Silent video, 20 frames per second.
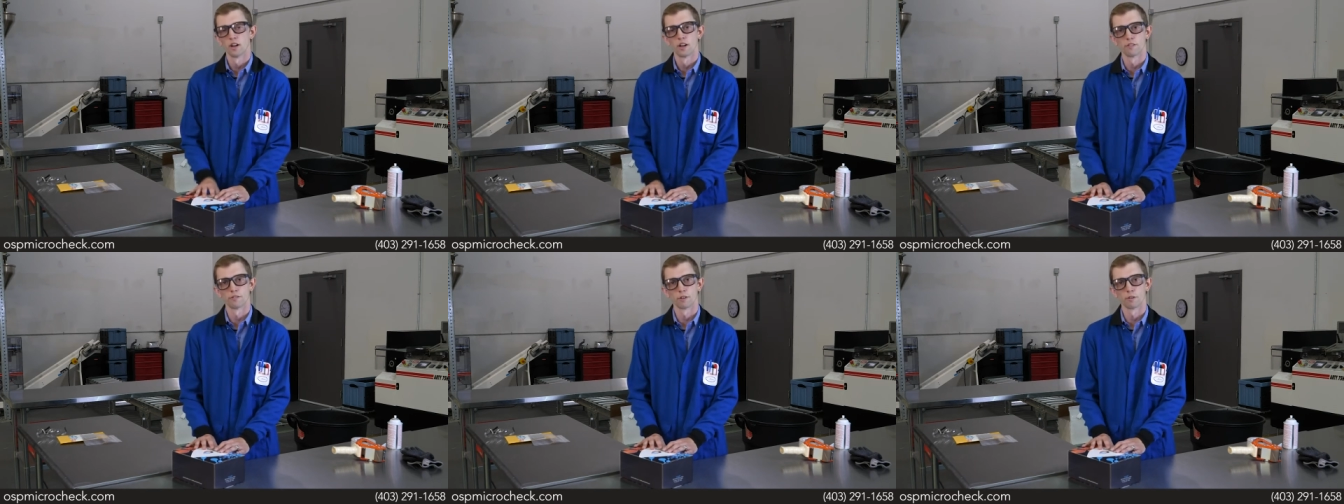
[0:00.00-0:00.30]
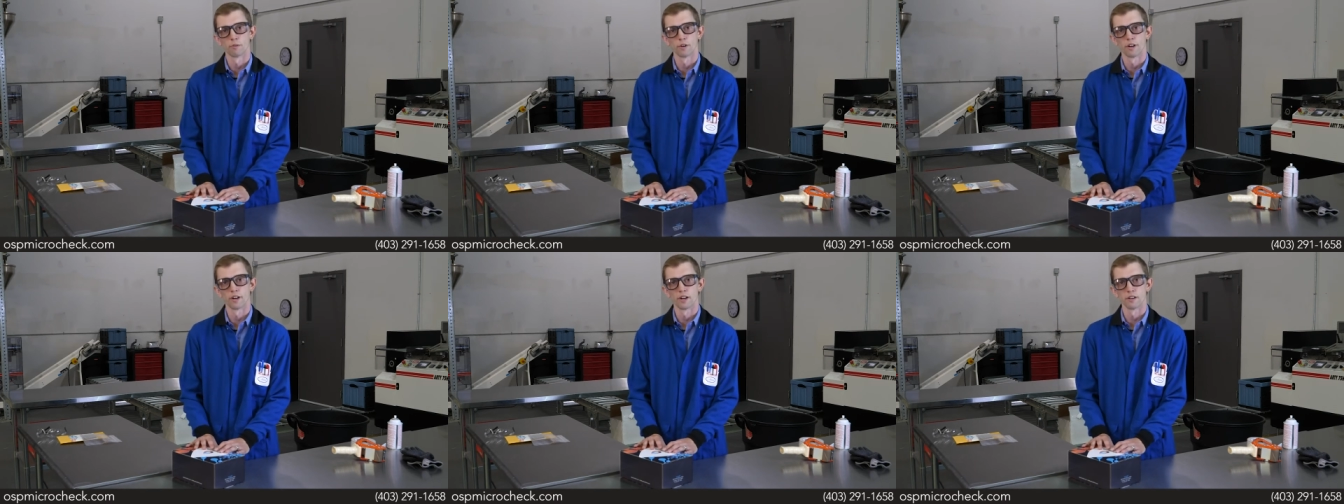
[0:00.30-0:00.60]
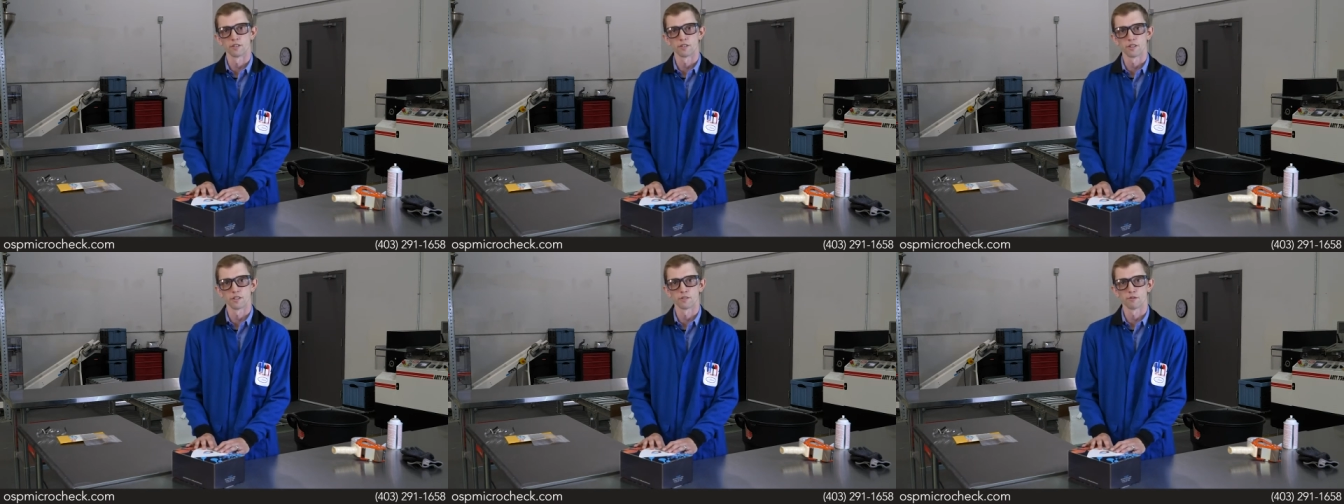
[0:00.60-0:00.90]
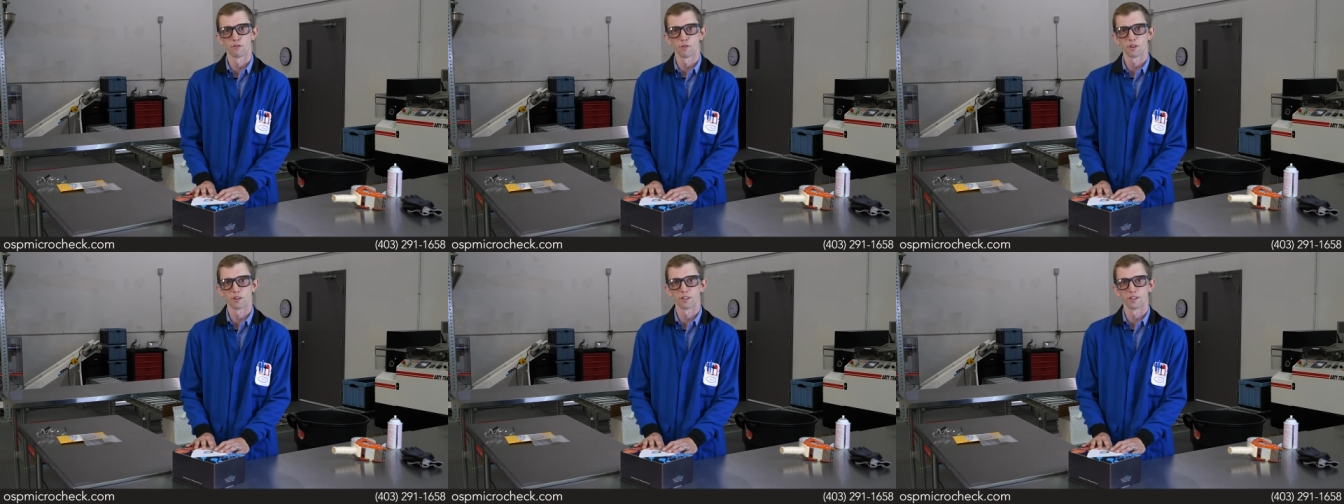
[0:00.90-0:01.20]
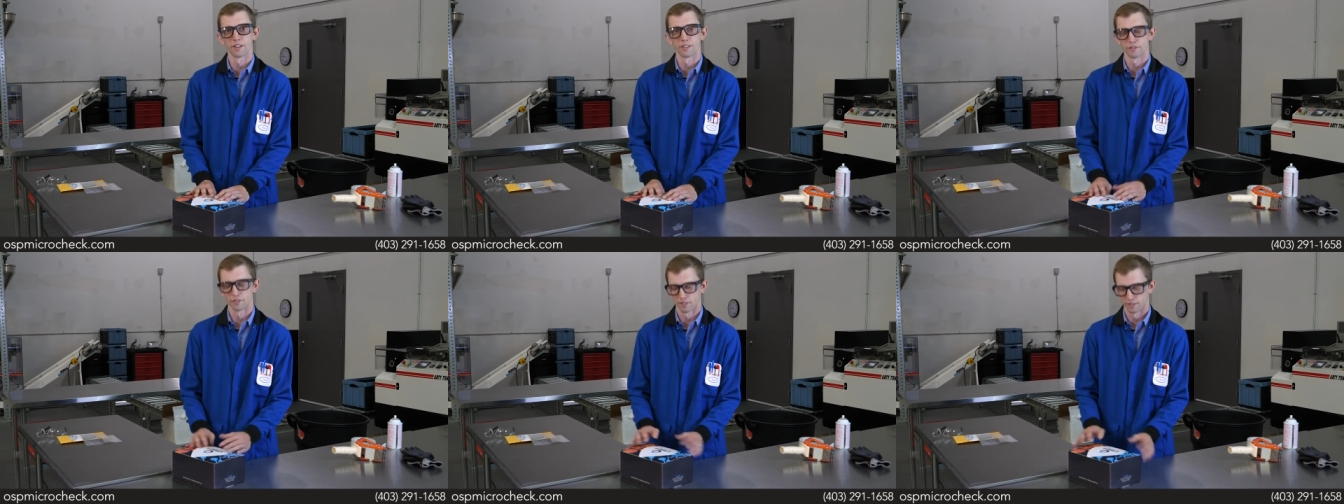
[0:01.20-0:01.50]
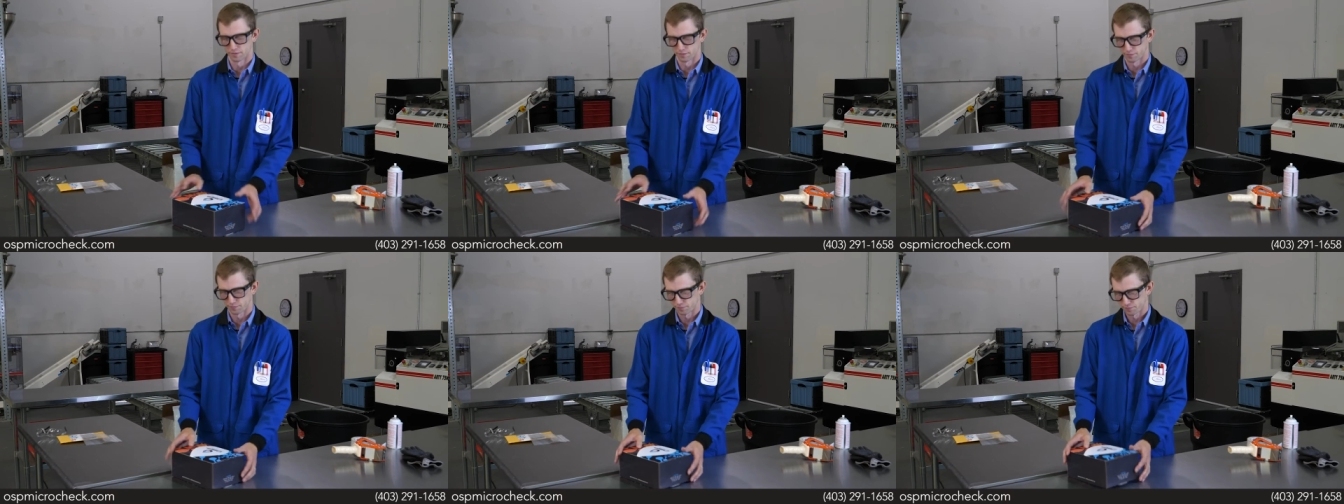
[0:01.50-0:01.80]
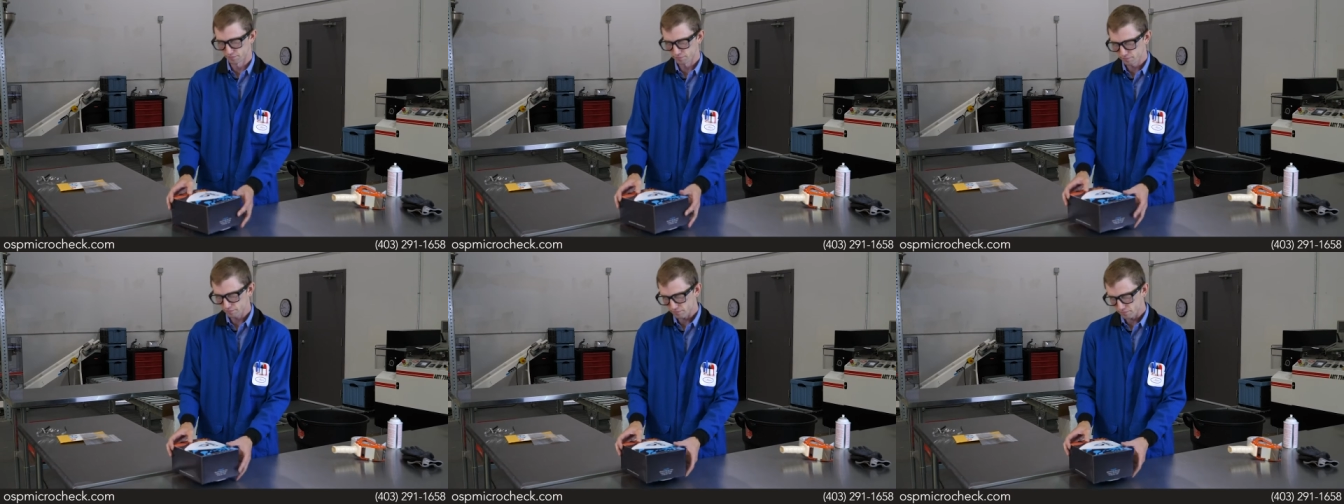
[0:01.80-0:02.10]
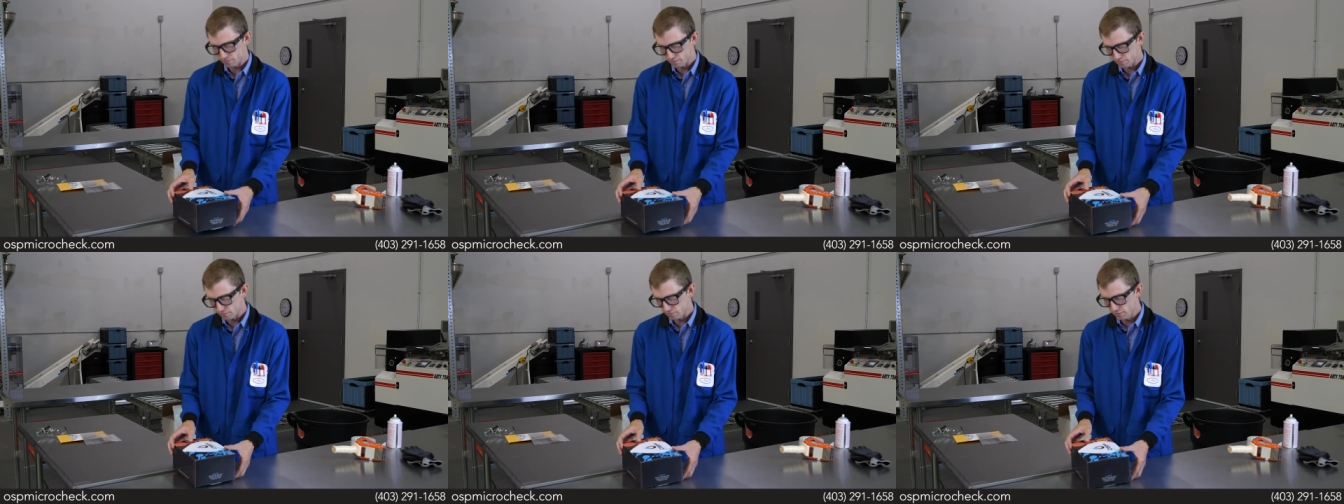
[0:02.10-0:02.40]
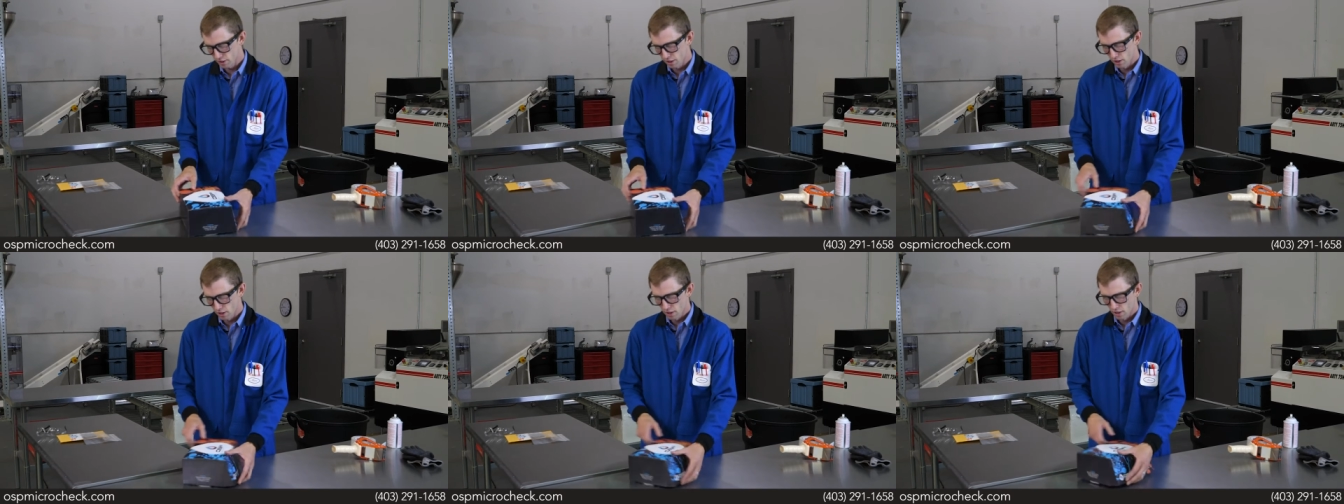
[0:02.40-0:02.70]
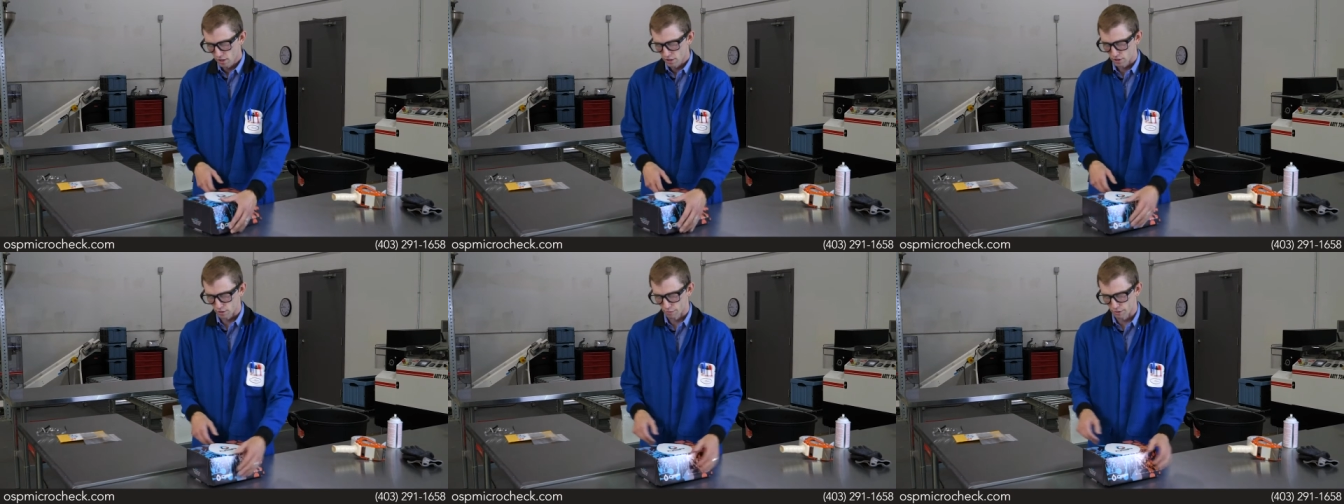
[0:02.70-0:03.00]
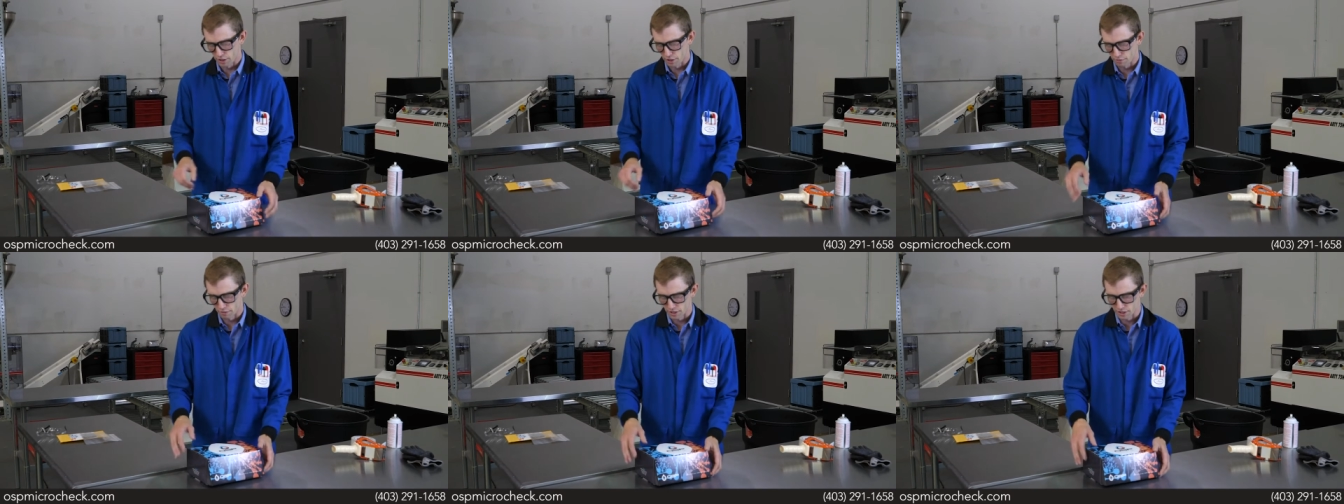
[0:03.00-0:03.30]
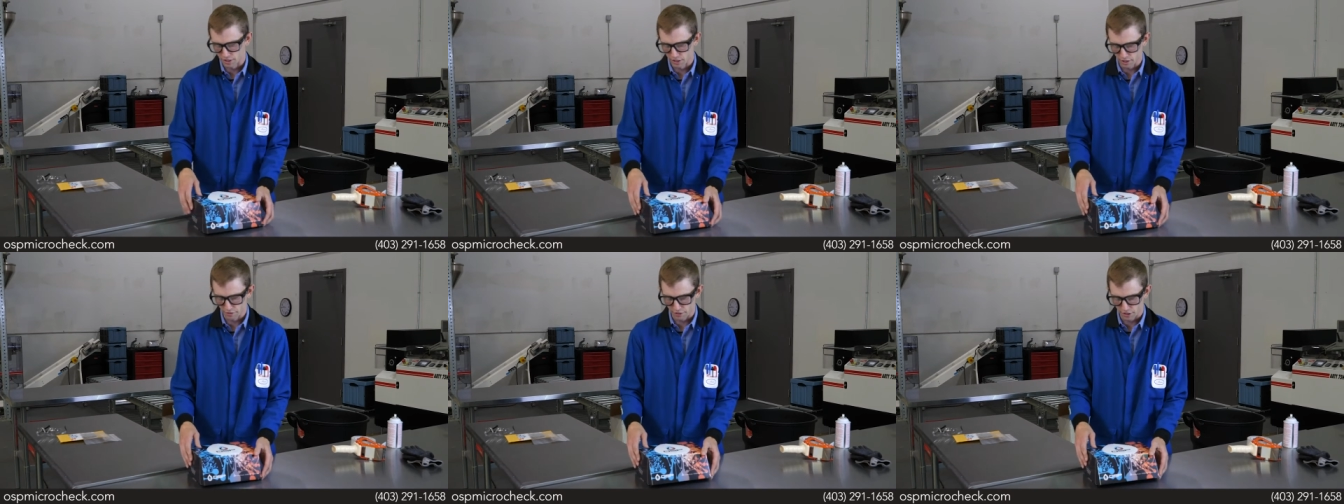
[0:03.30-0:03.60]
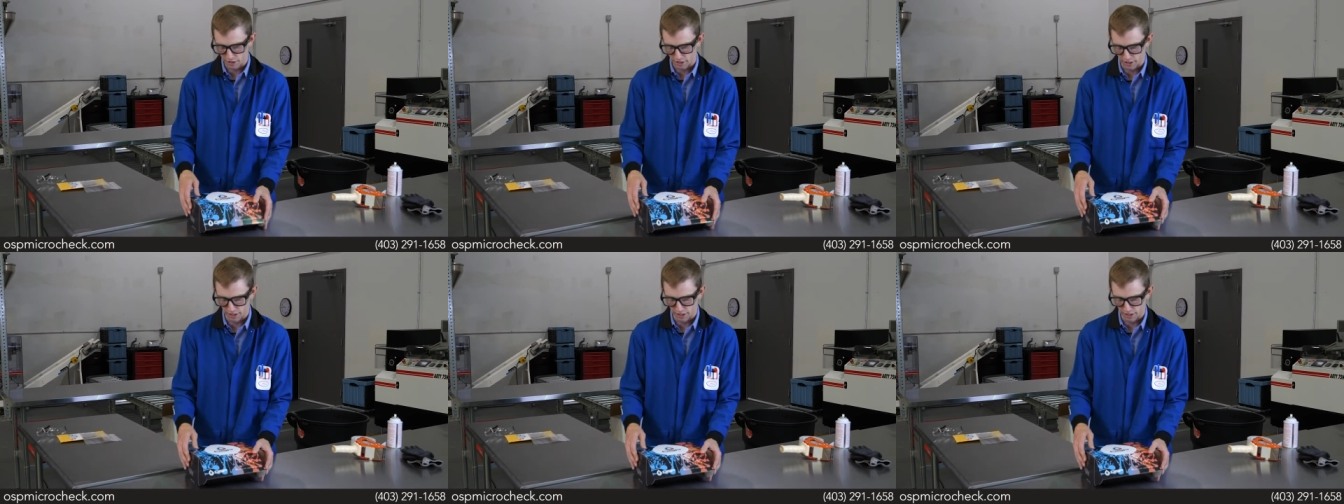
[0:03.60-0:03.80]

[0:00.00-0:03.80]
of our warehouse's forklift. So when you receive your